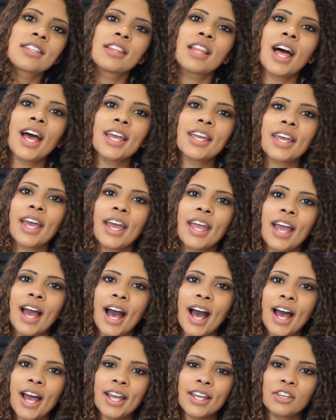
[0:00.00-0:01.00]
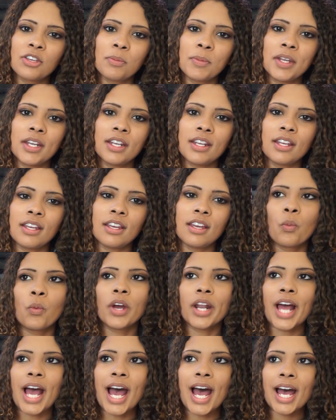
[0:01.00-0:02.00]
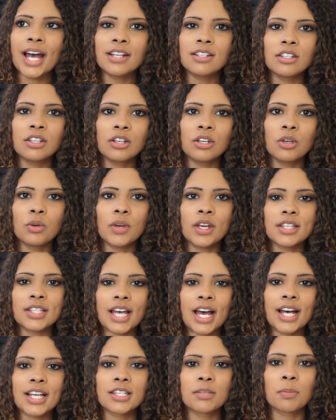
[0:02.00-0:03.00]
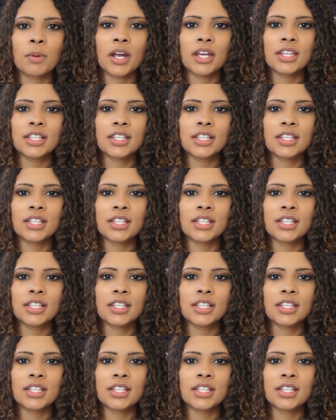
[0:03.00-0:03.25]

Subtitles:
like a high humidity. What I do is I spray the